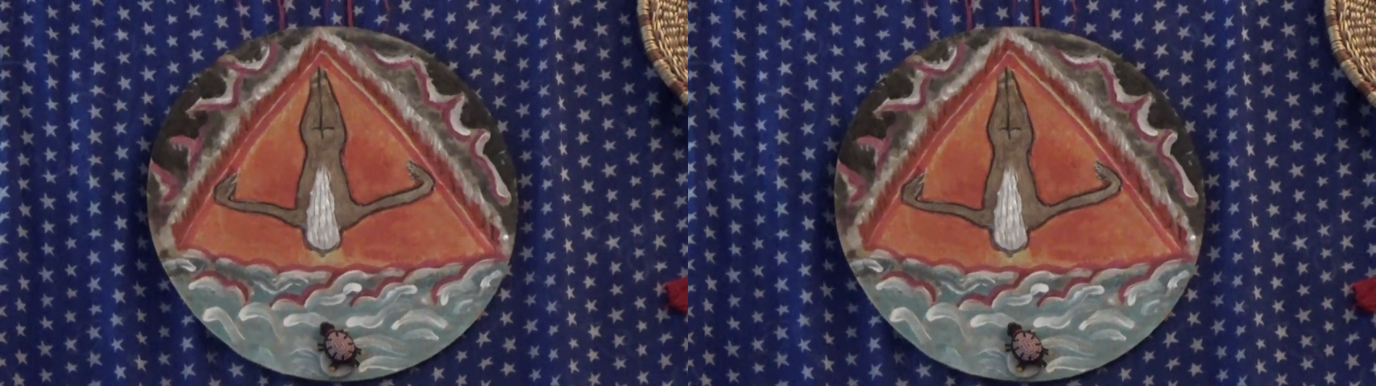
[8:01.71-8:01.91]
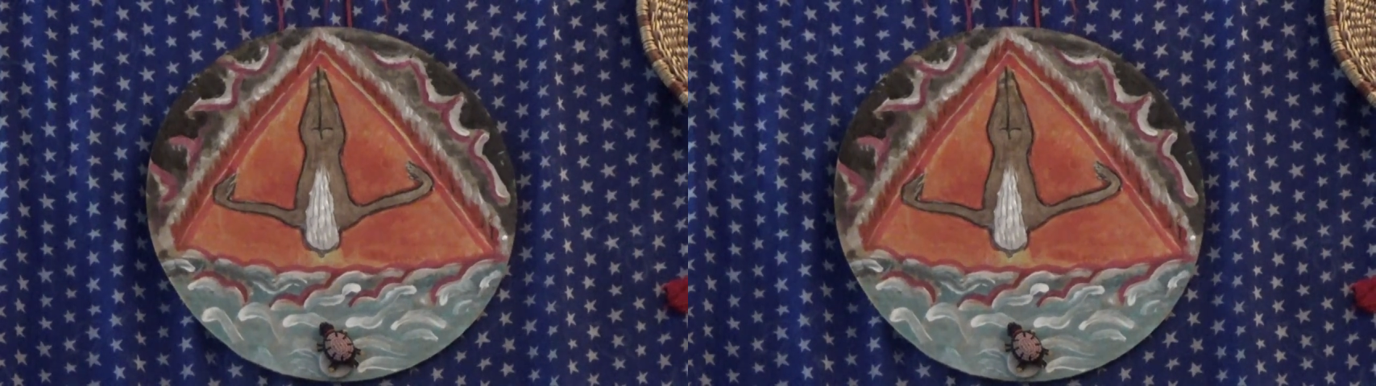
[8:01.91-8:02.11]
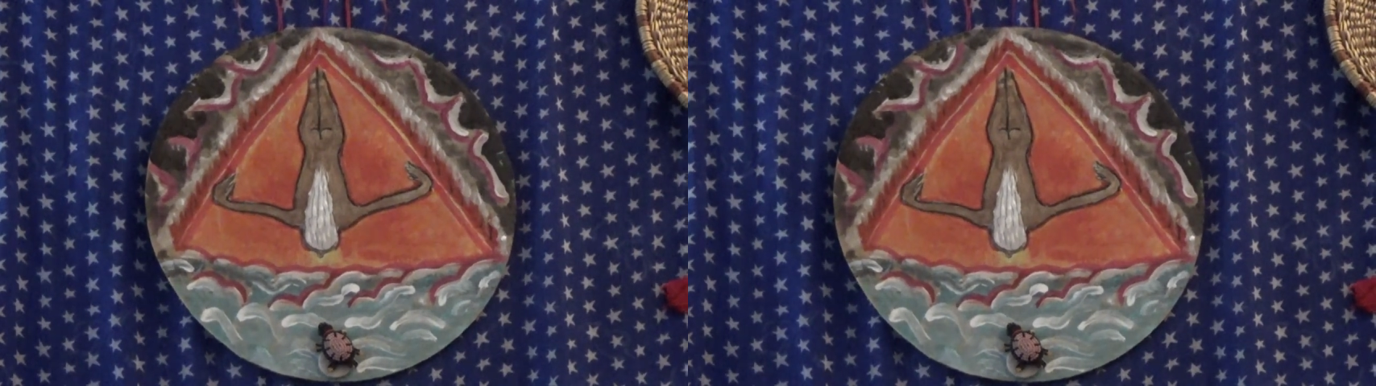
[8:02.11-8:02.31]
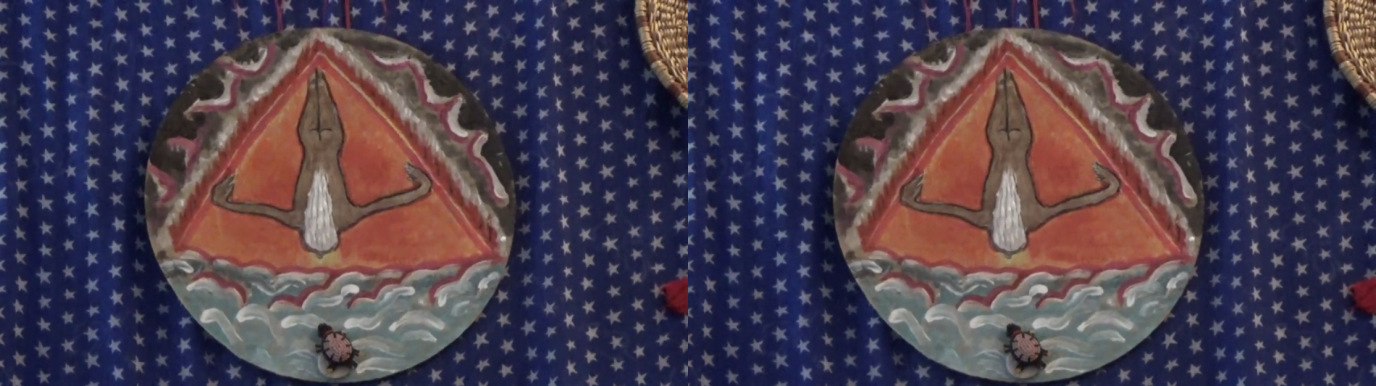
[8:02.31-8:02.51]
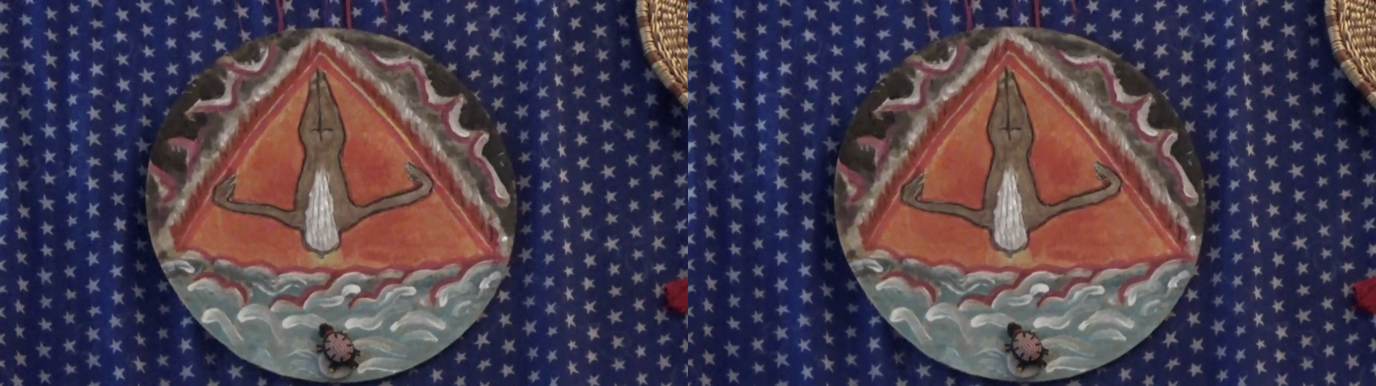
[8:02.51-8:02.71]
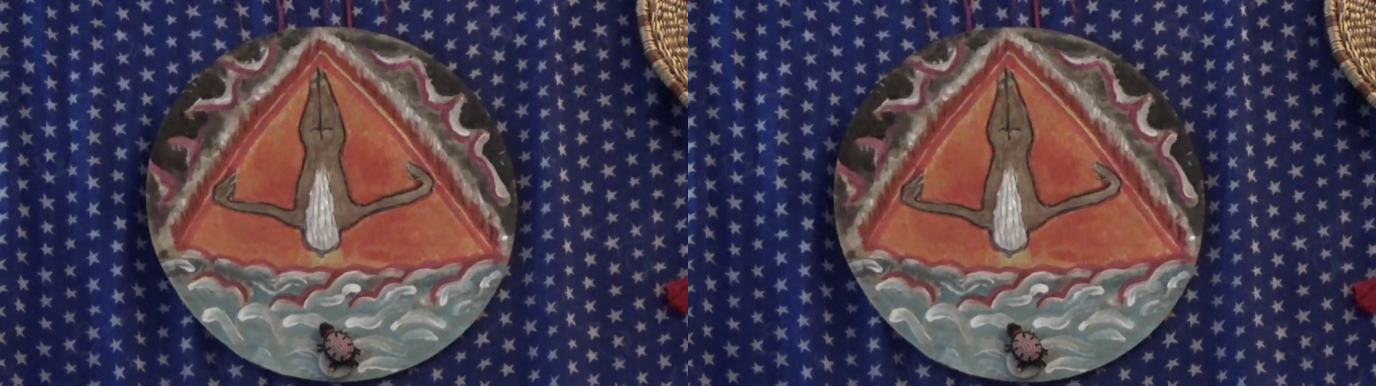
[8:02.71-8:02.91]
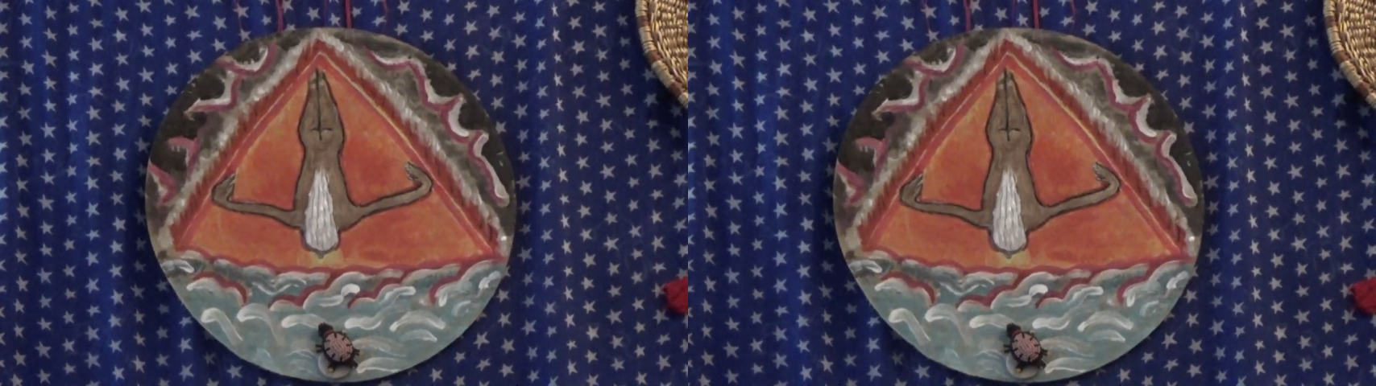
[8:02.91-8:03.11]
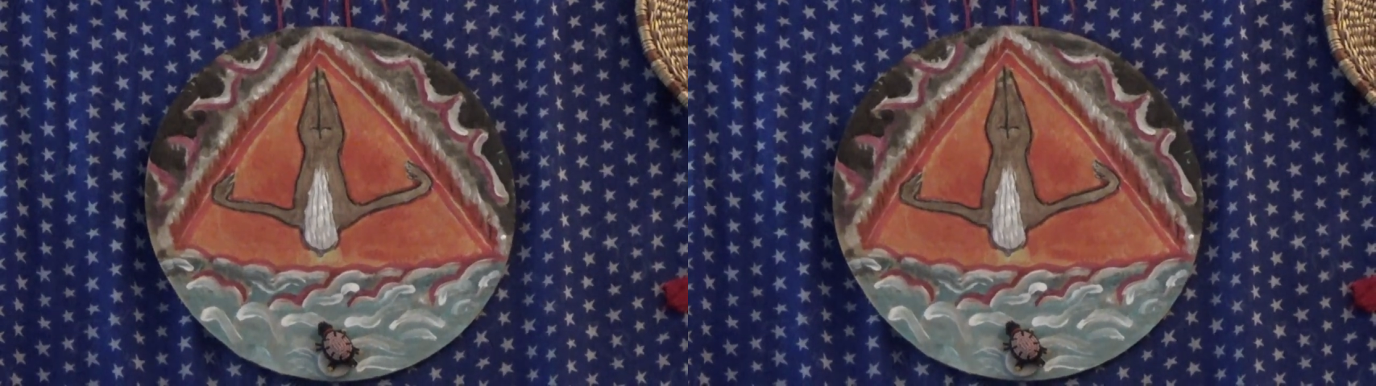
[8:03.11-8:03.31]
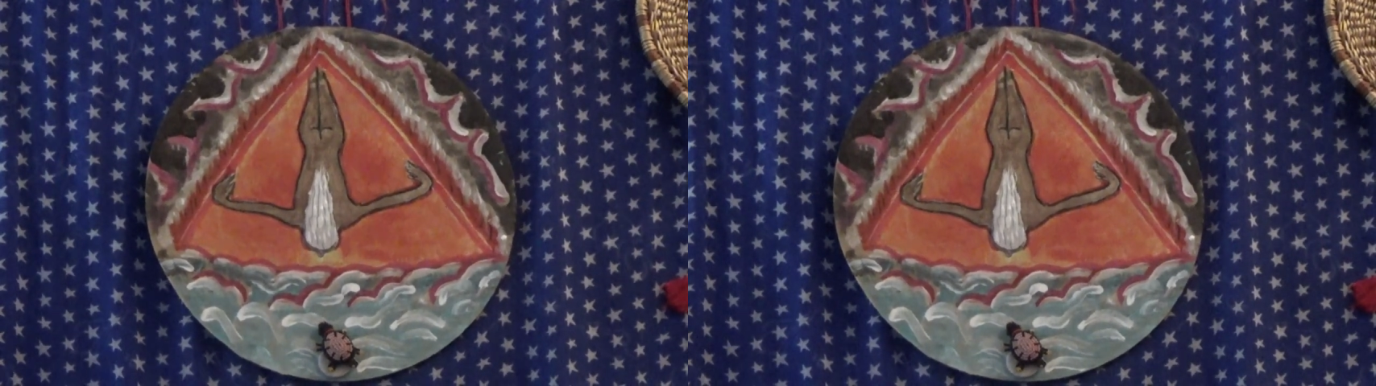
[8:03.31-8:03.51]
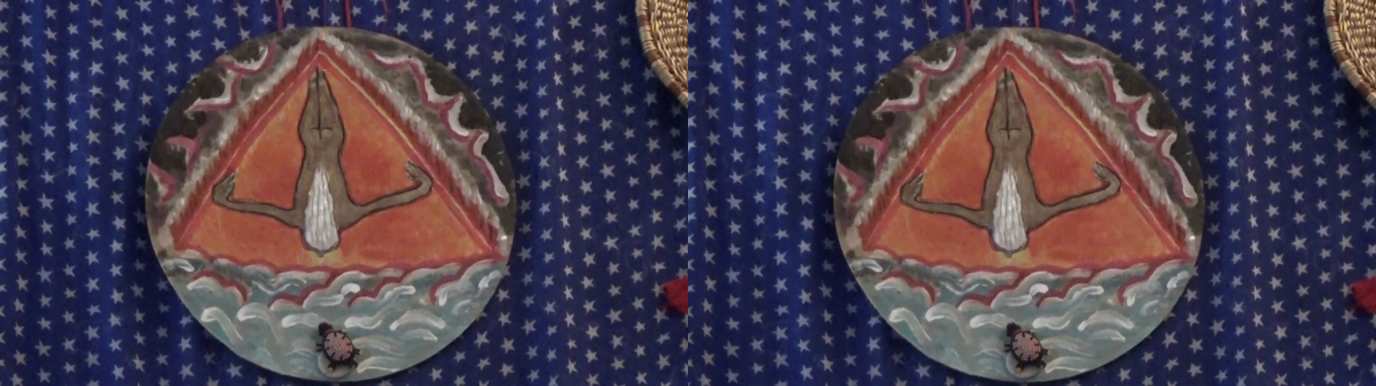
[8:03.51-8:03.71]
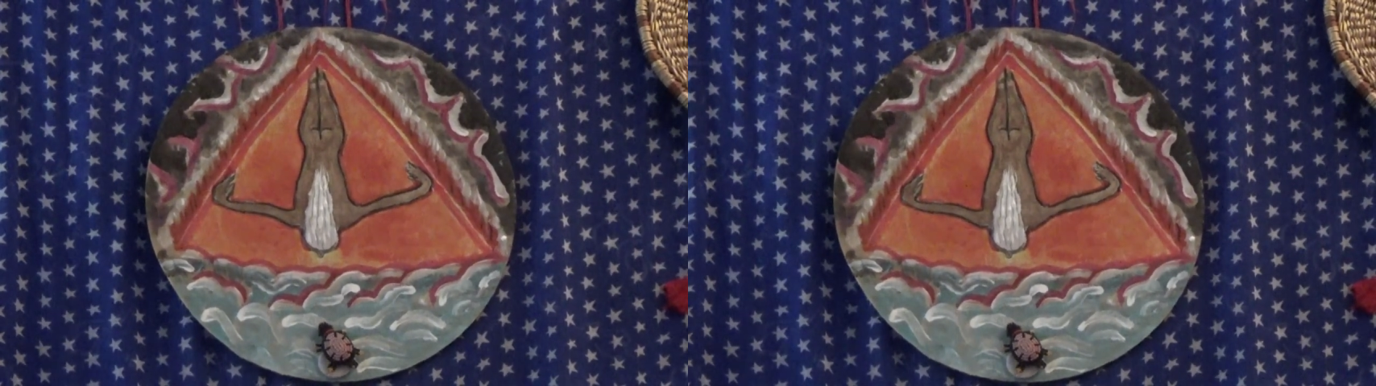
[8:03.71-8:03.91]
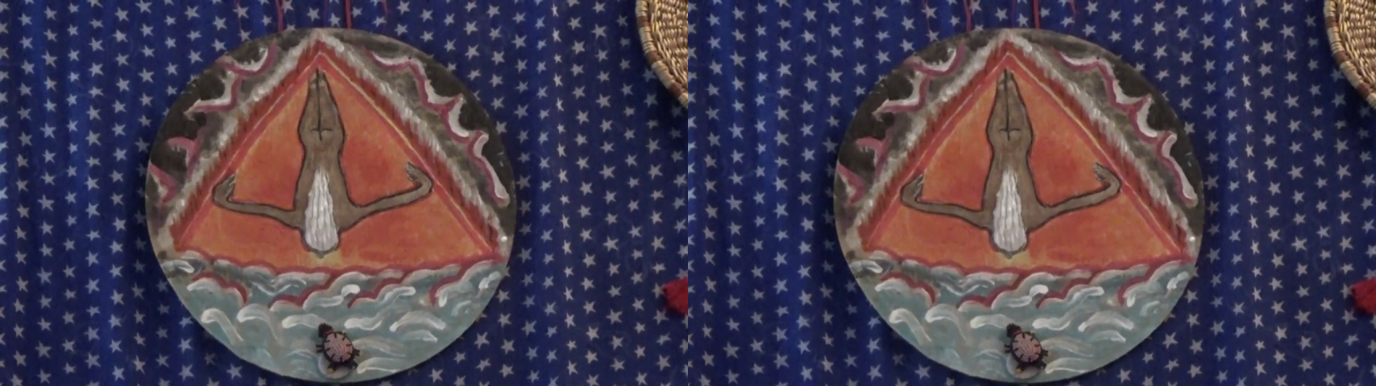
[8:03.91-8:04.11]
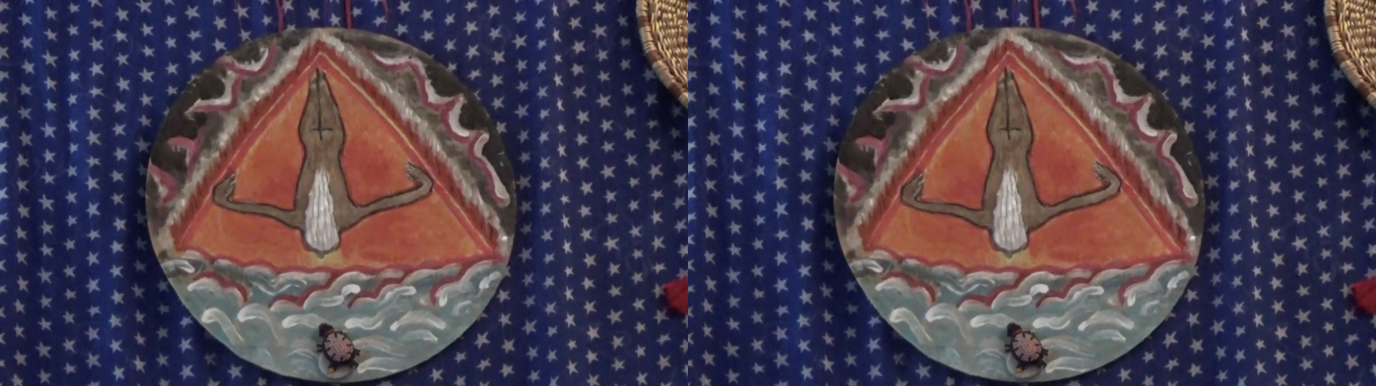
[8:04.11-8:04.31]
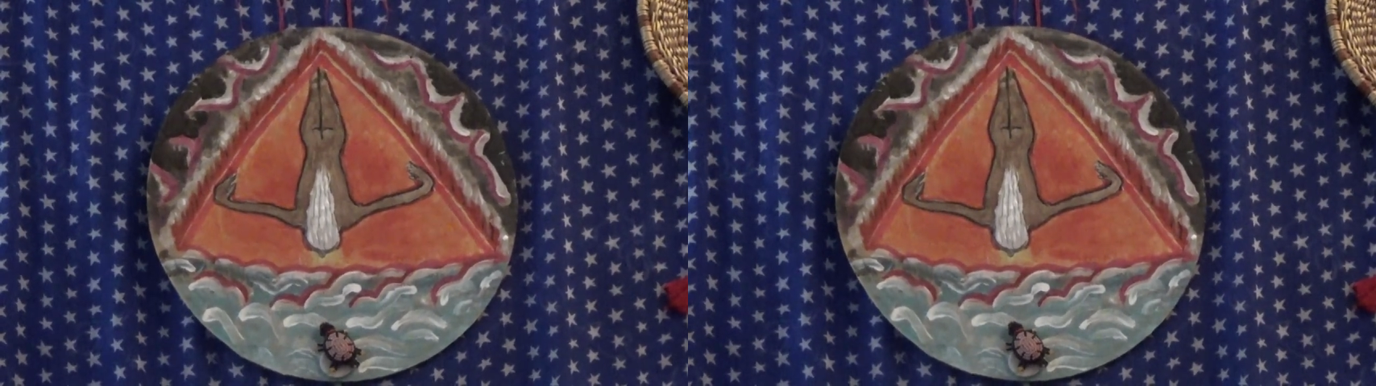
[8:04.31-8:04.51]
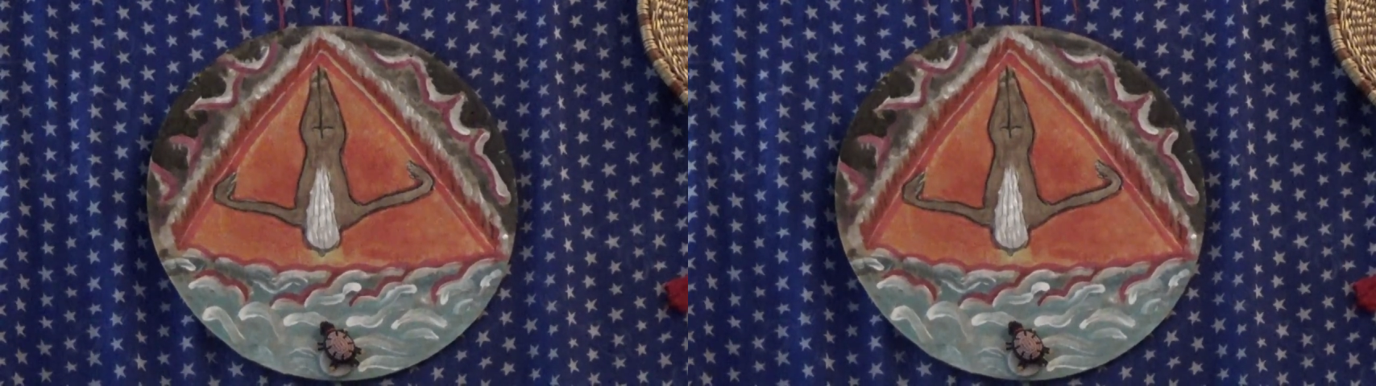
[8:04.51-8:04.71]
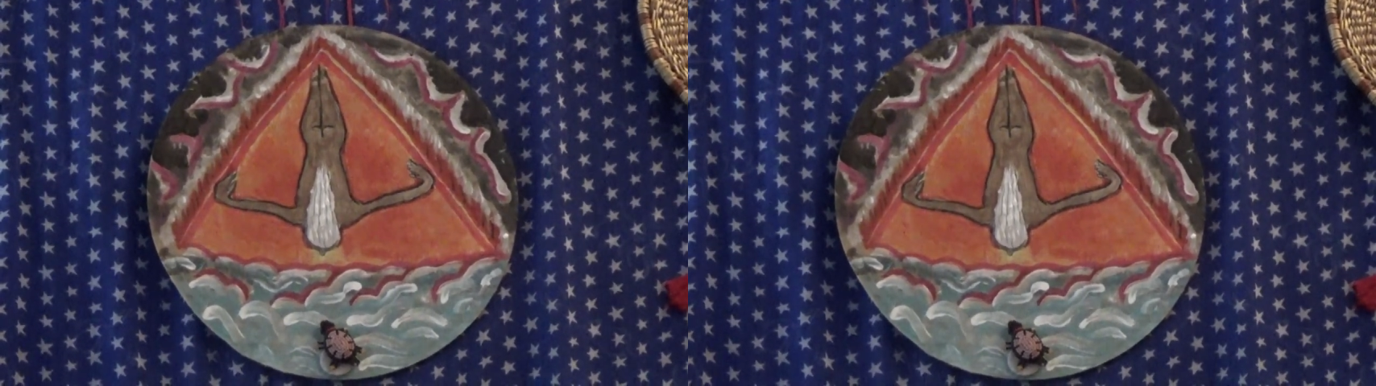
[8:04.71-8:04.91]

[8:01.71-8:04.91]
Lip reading: [unreadable: no face in view]